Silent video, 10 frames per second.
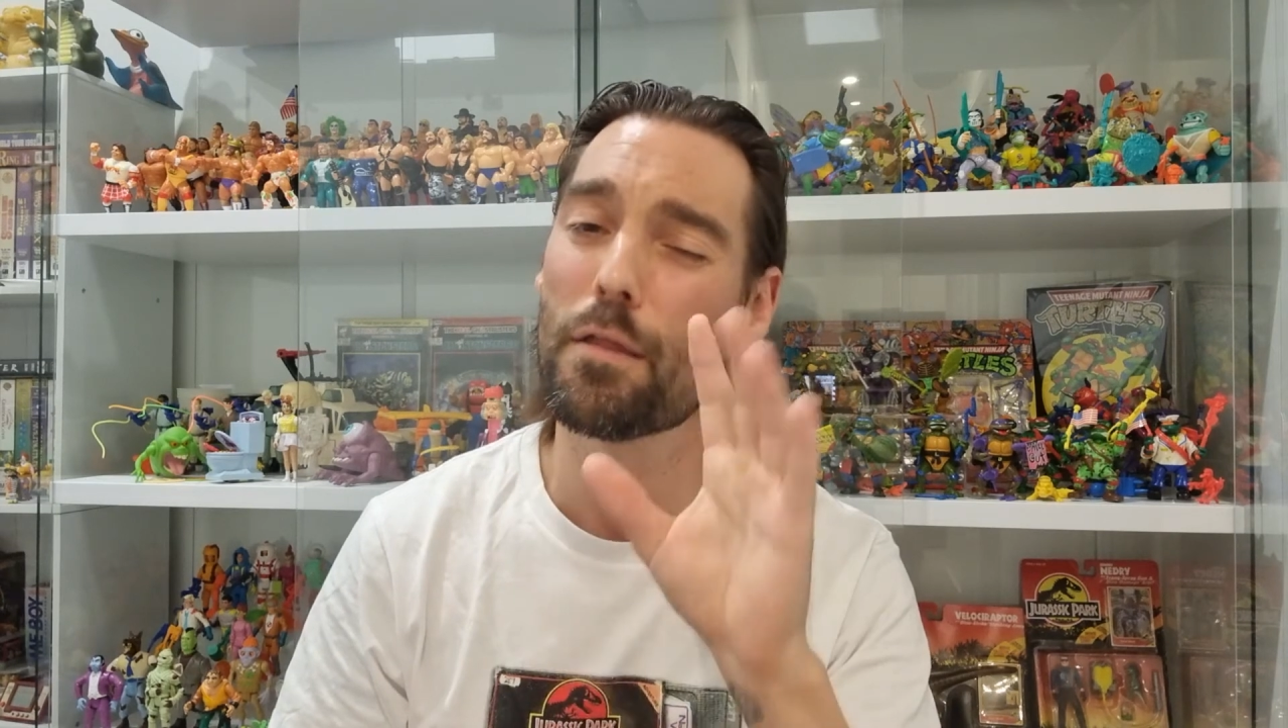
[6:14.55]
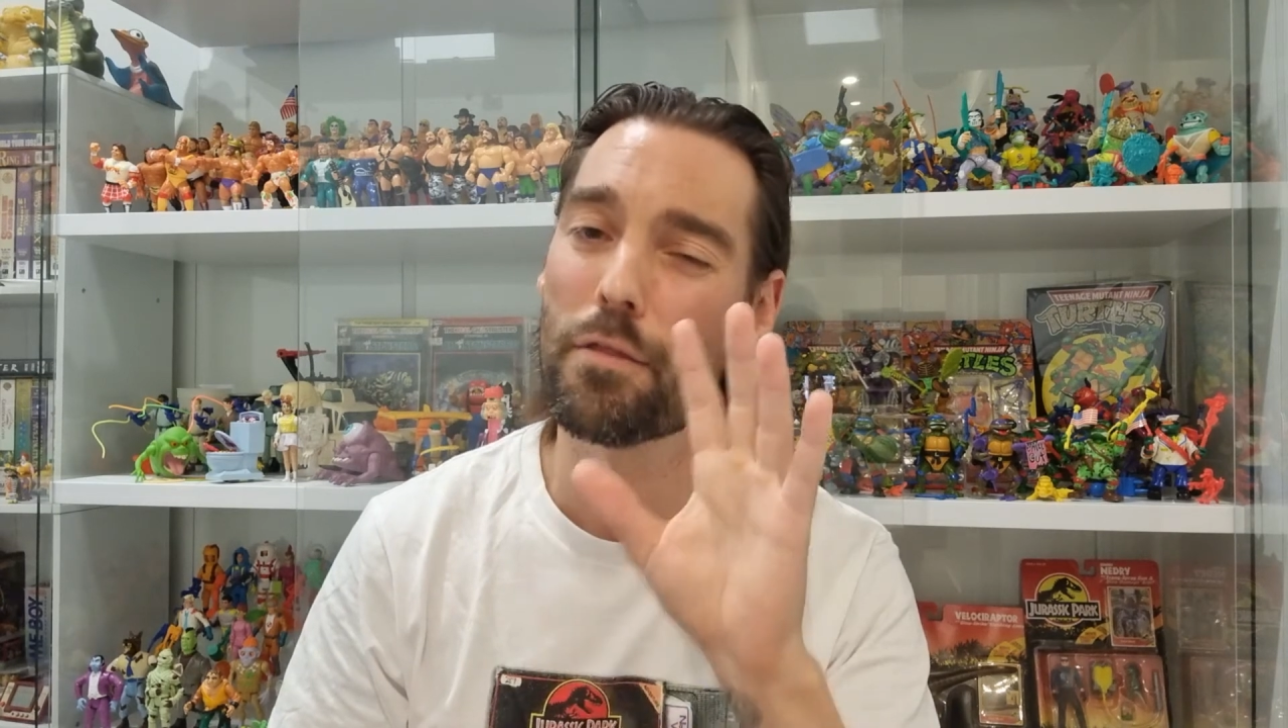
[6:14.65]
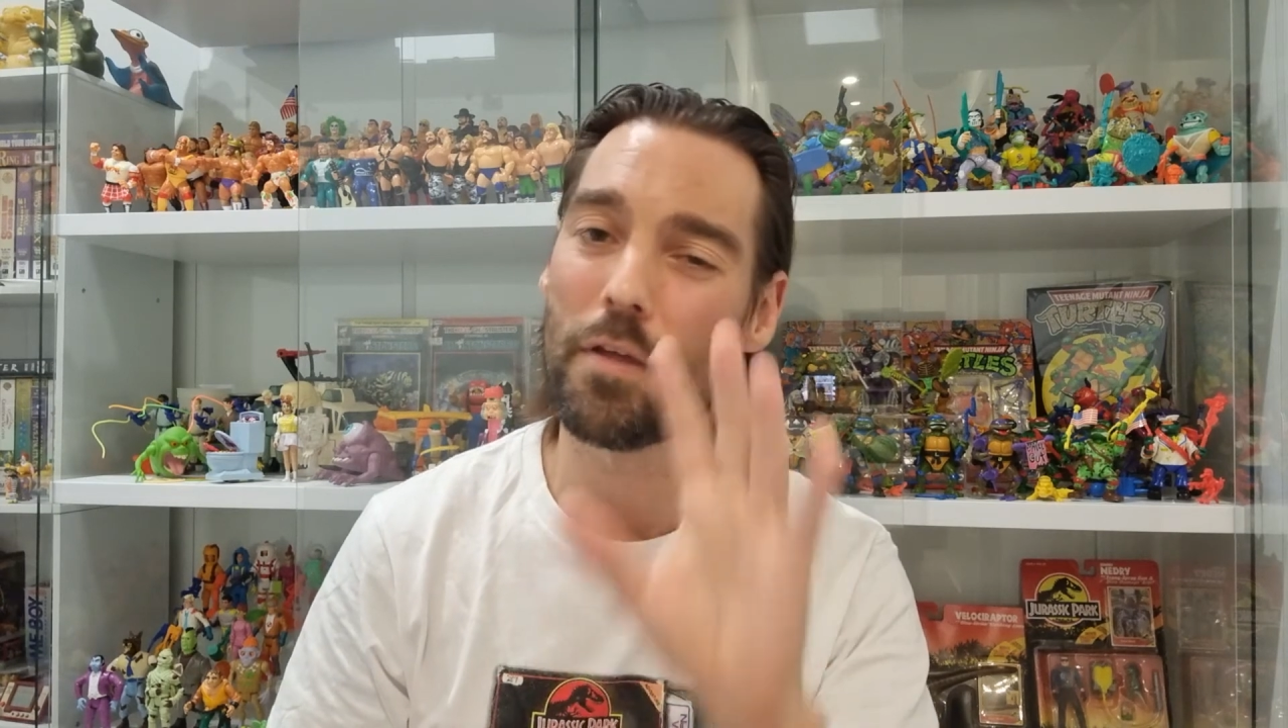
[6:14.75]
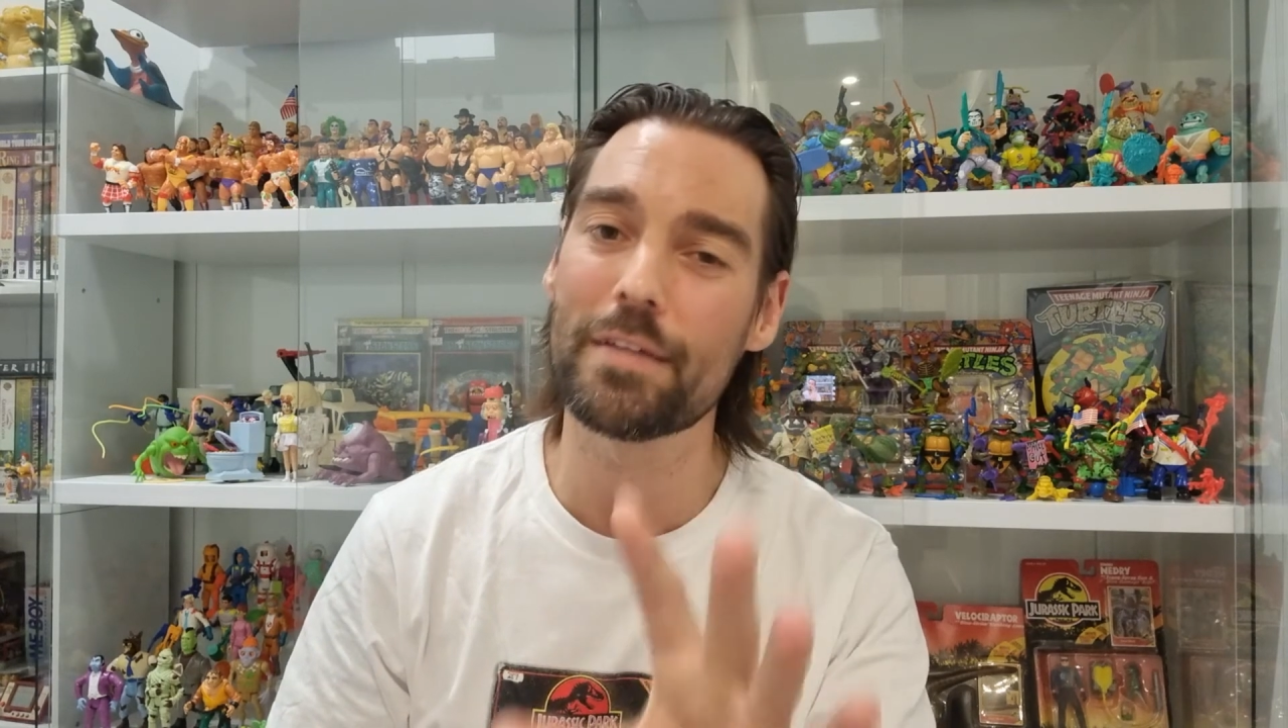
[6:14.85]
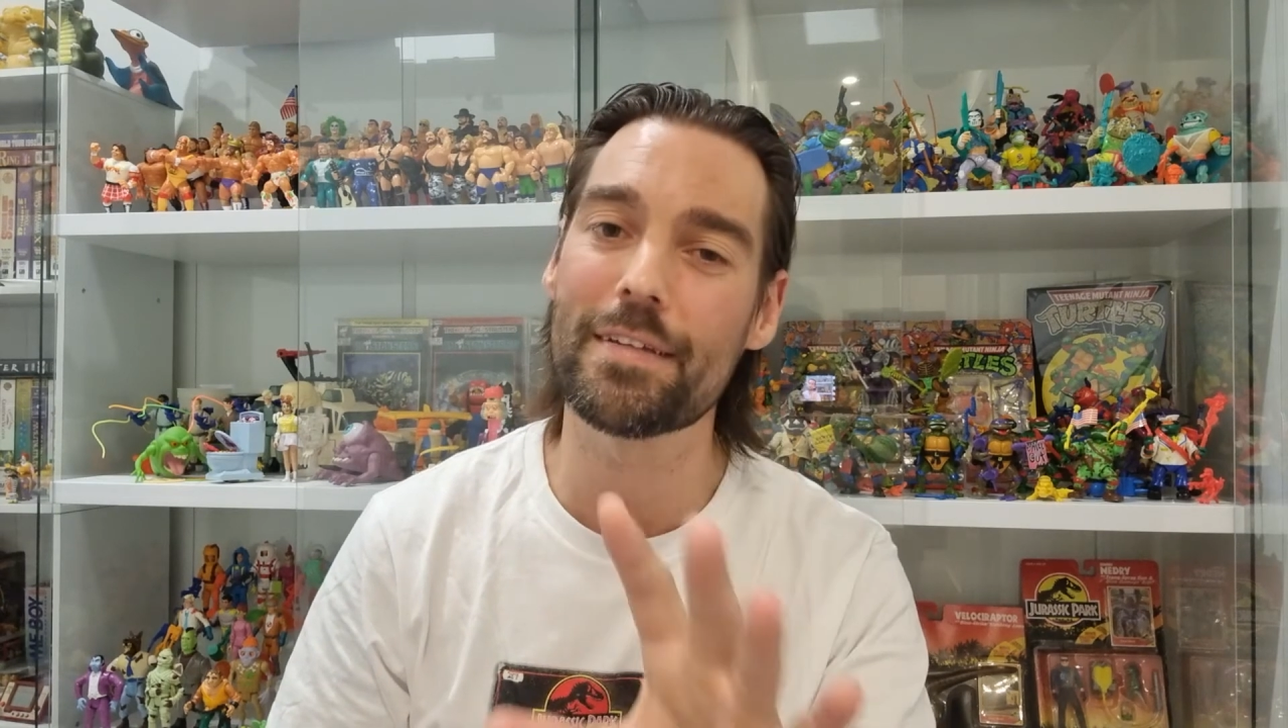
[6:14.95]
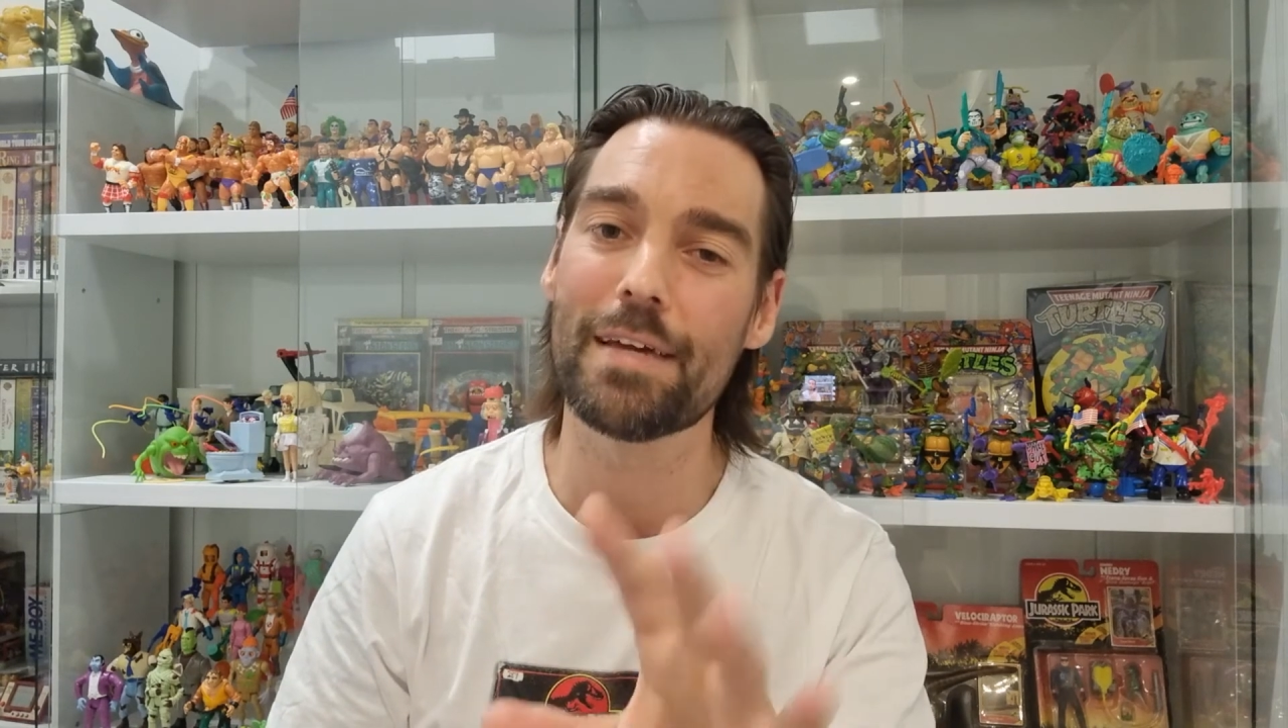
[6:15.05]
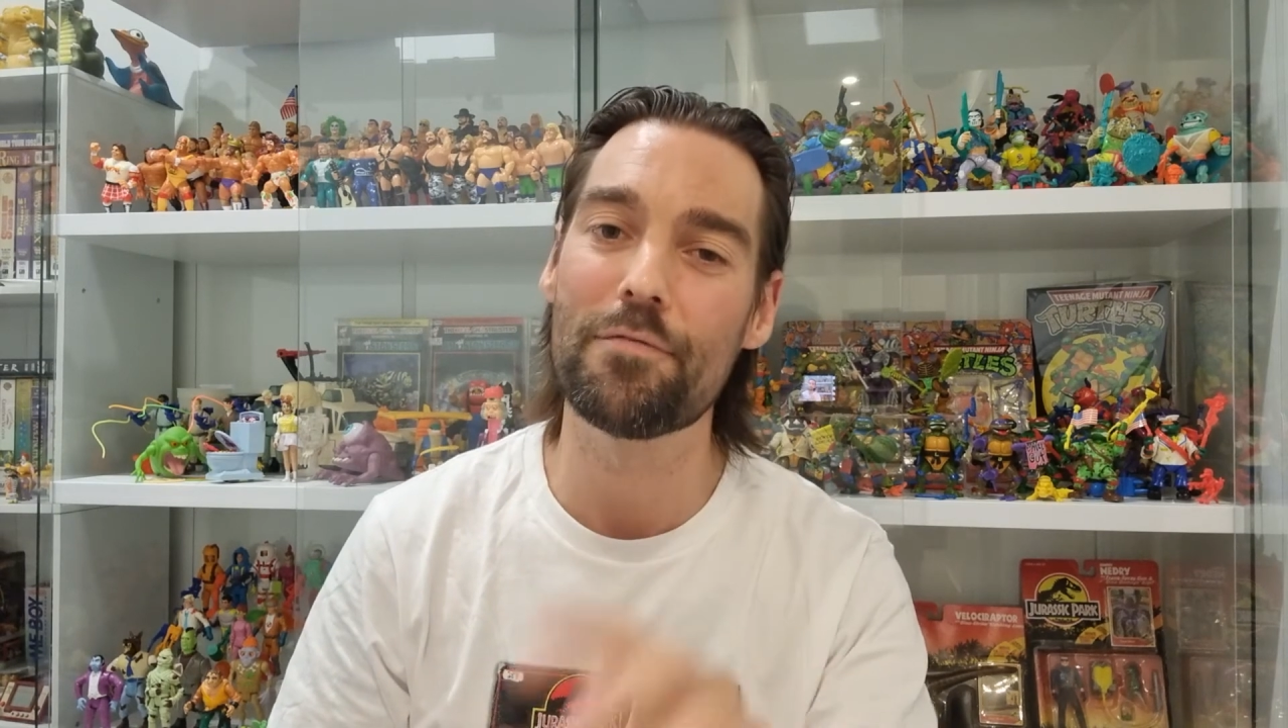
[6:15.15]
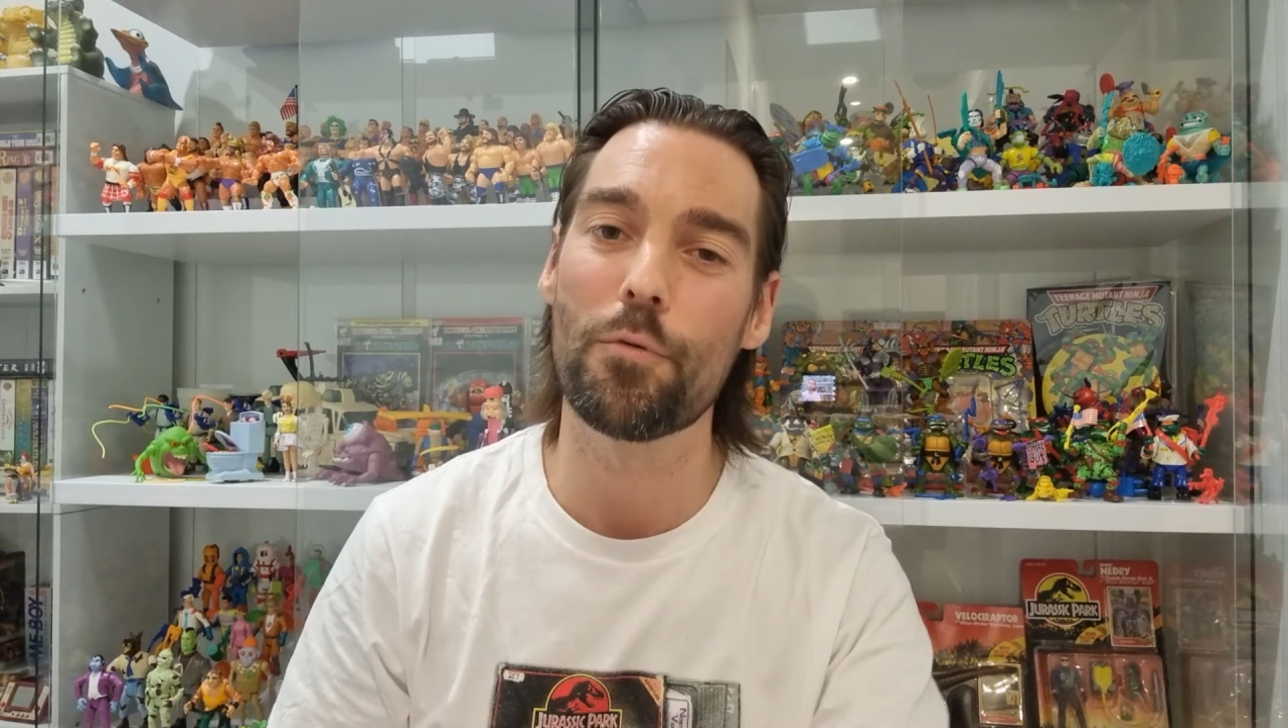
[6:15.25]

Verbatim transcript: Thanks again